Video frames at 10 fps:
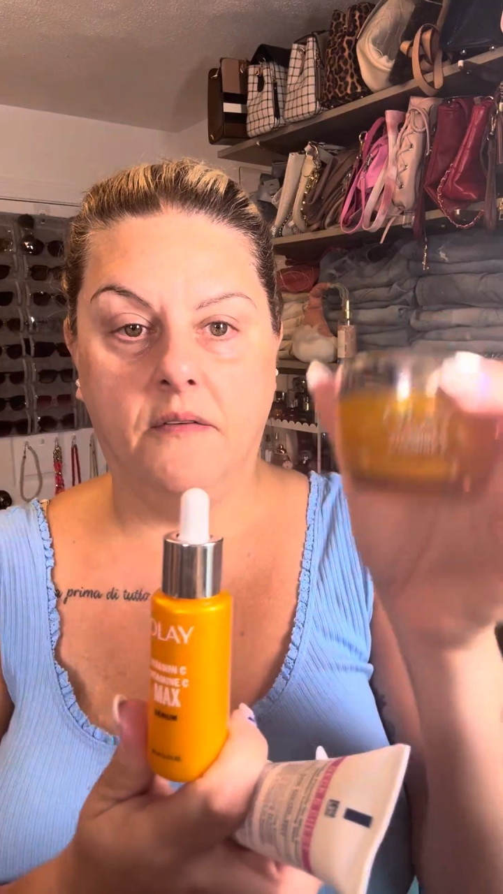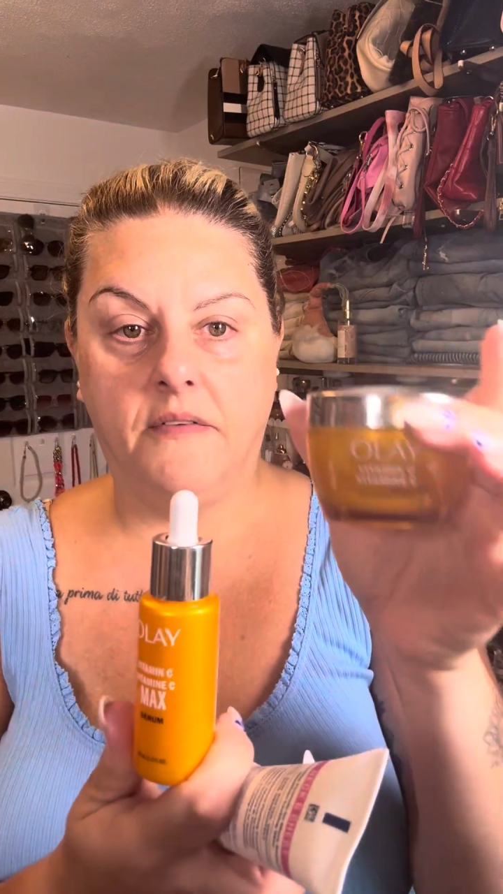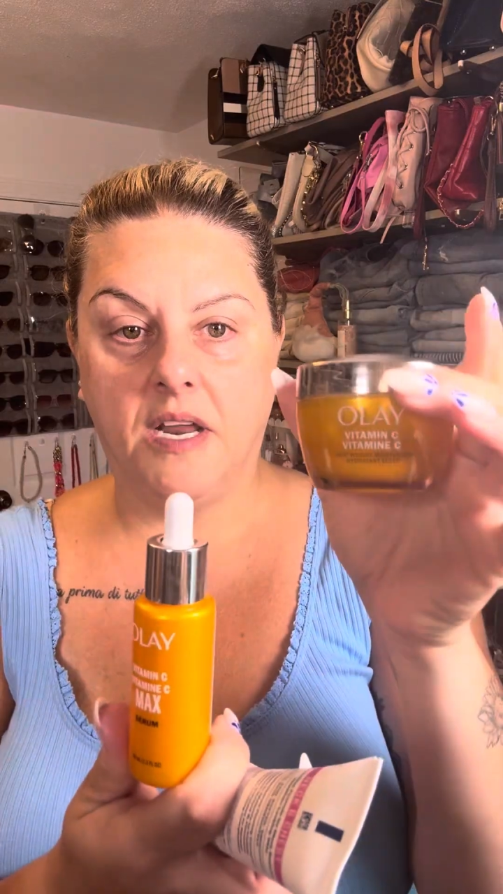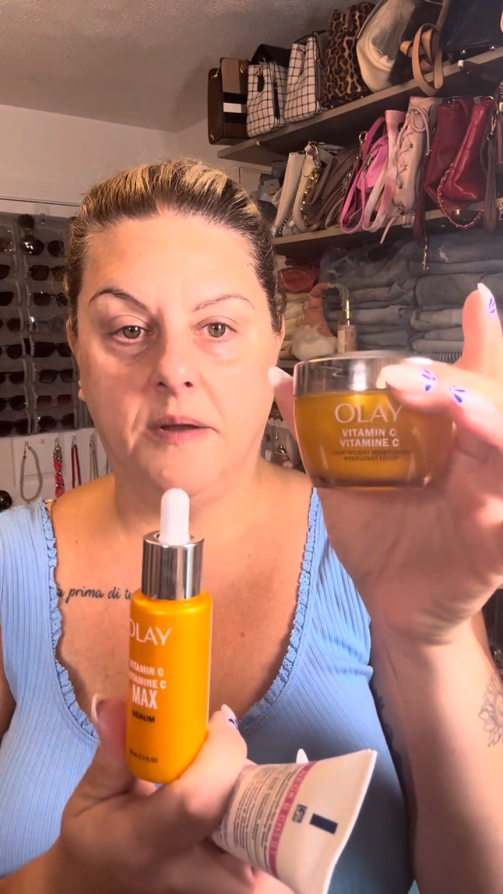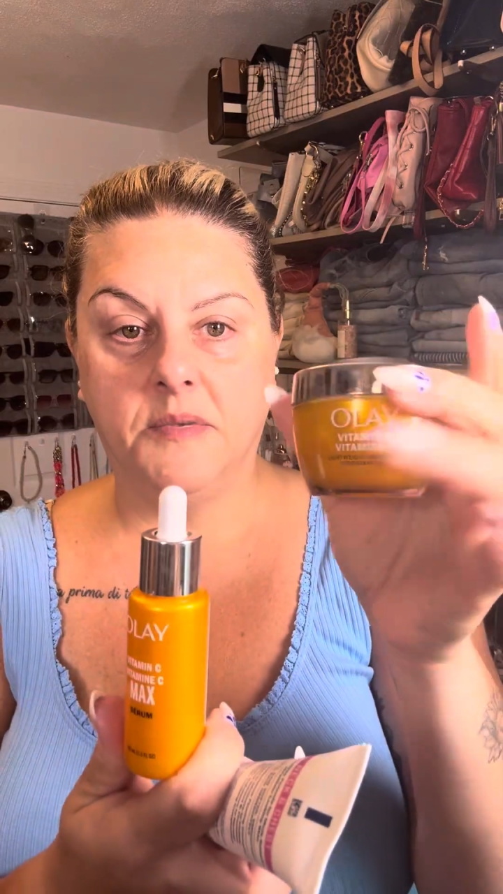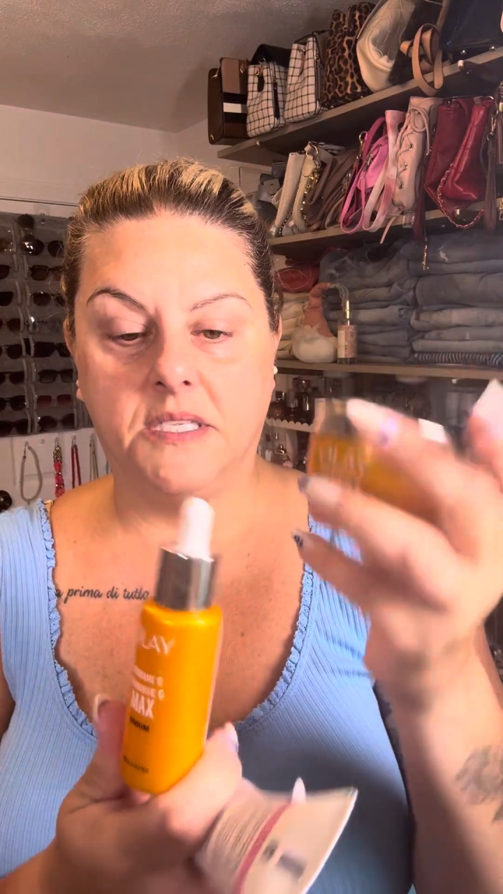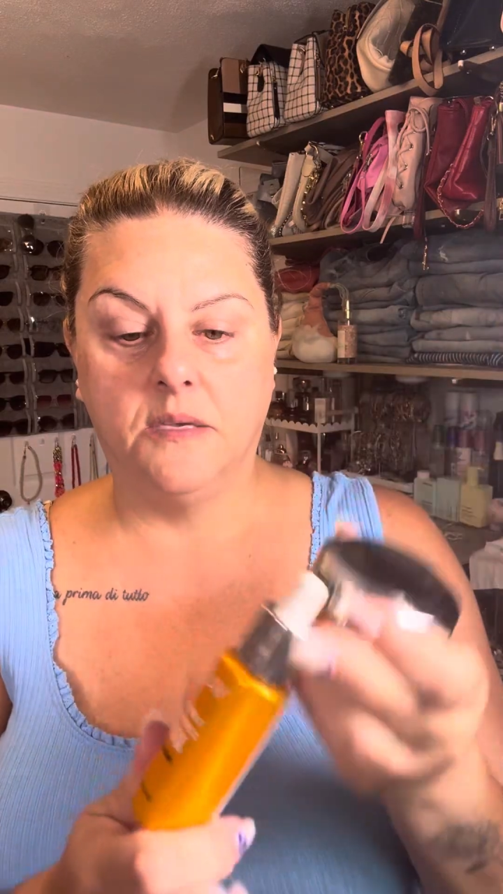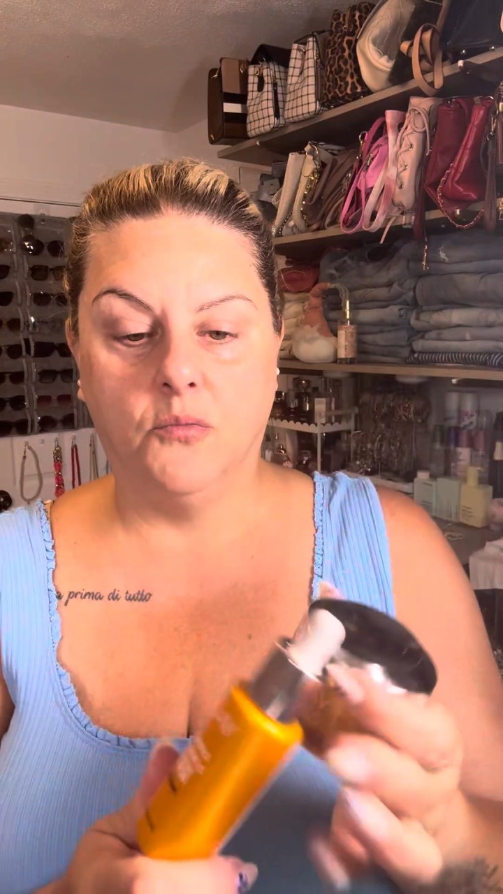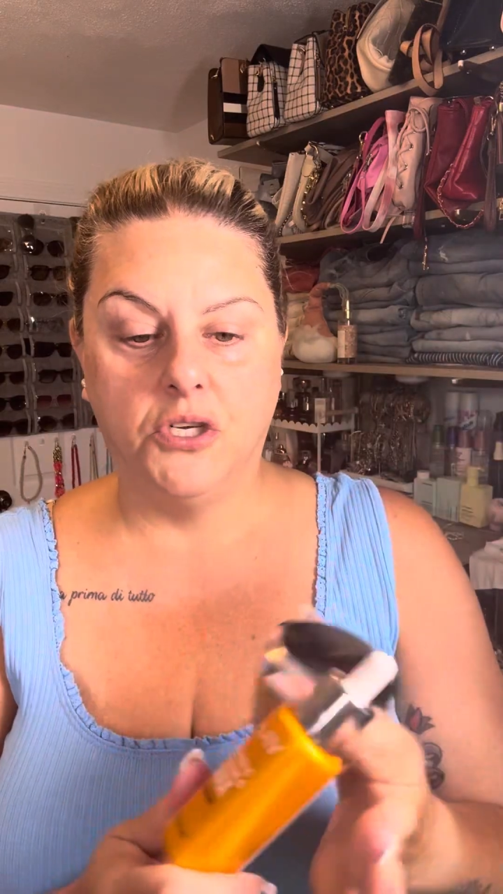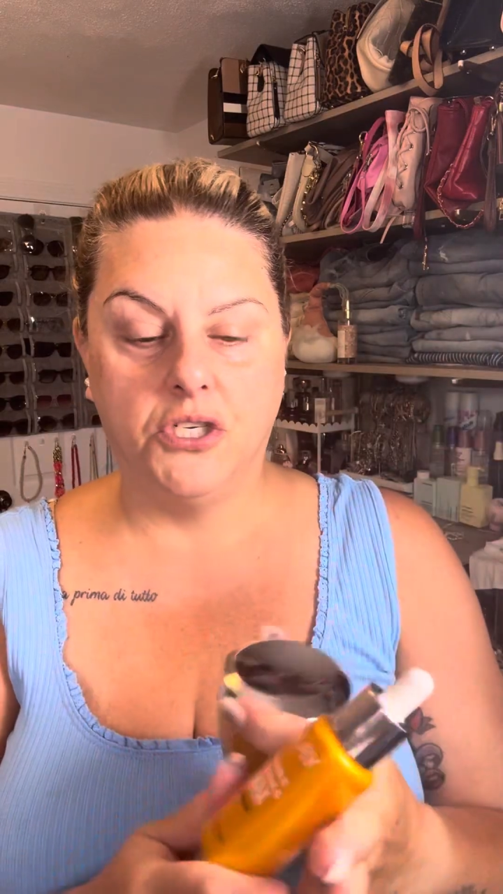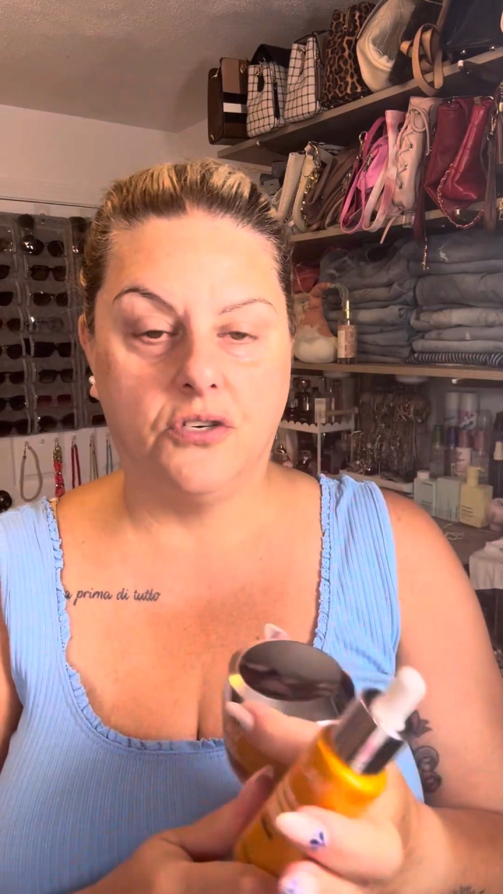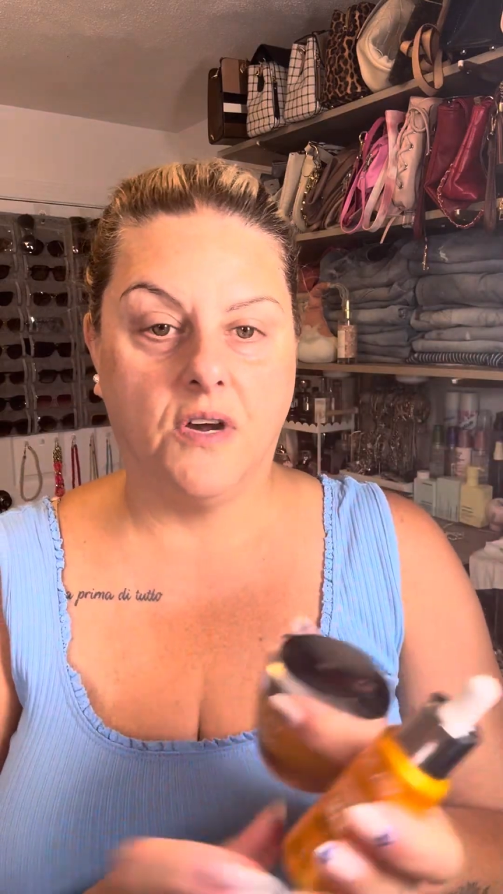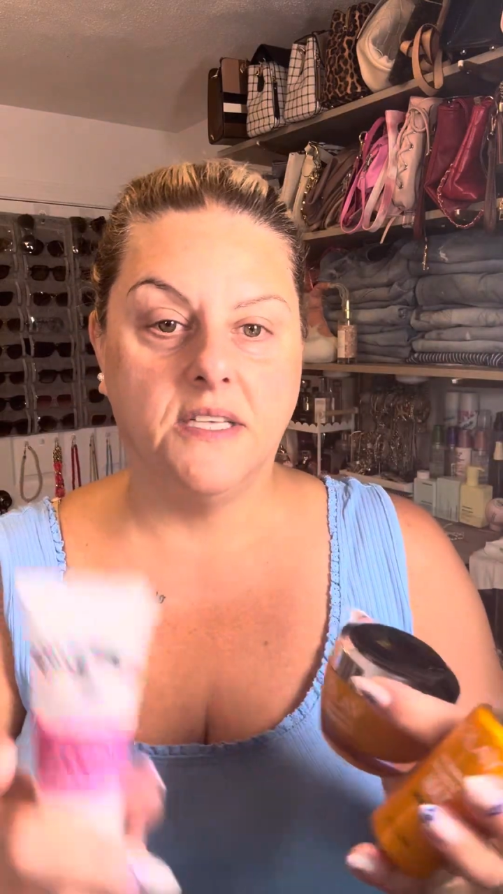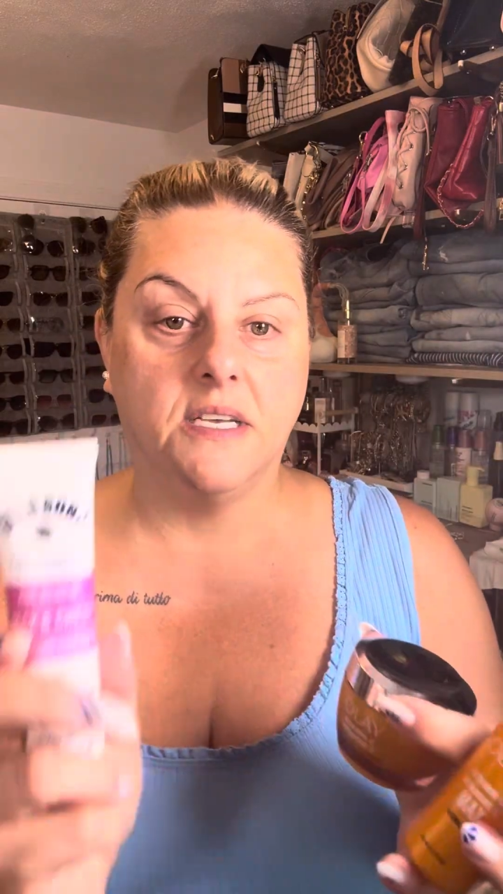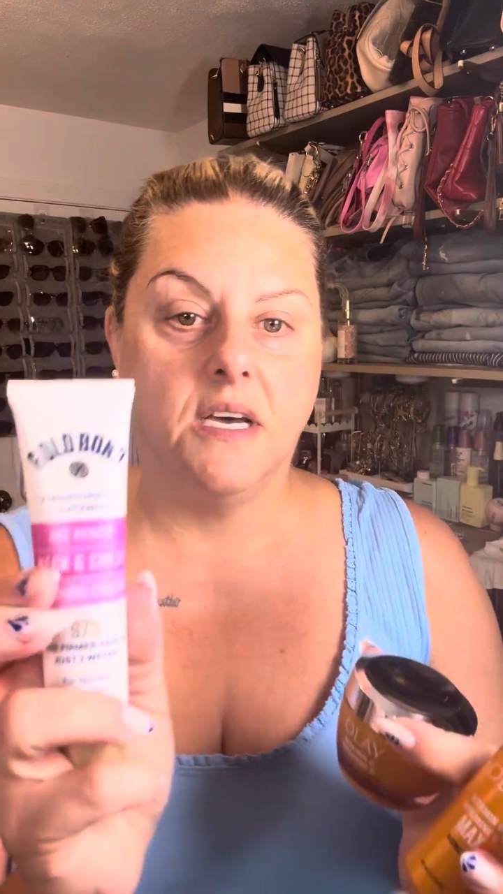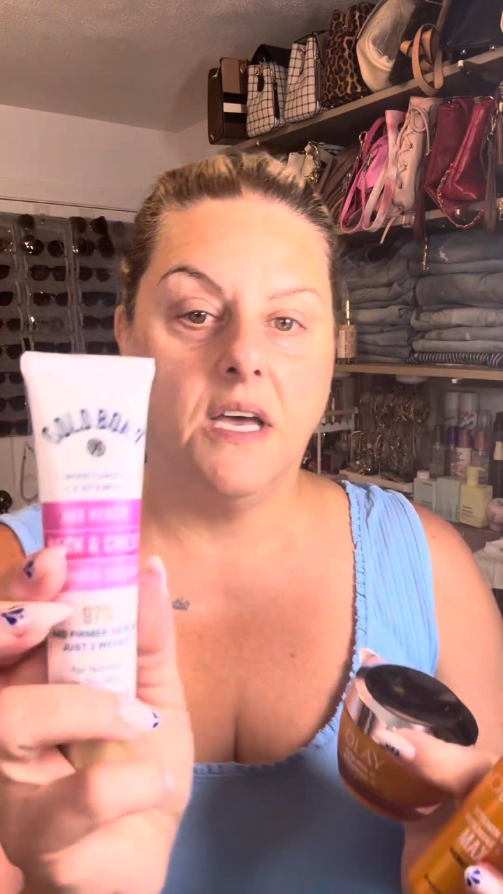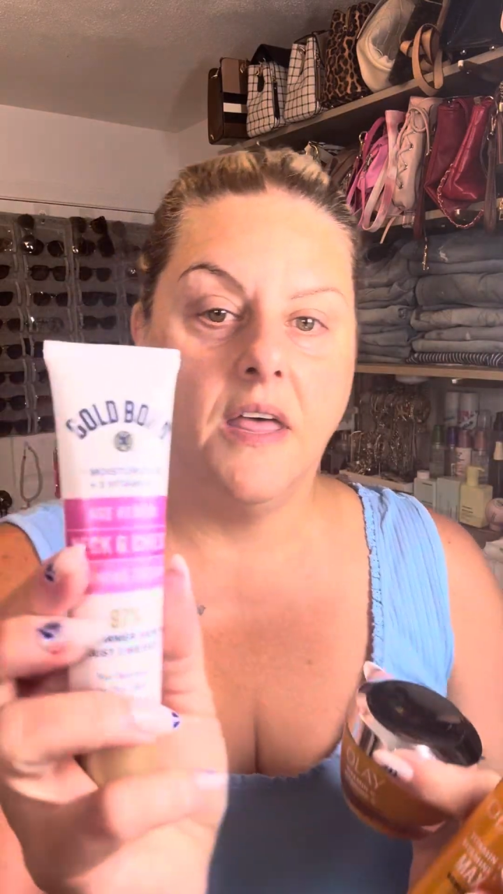vitamin C moisturizer,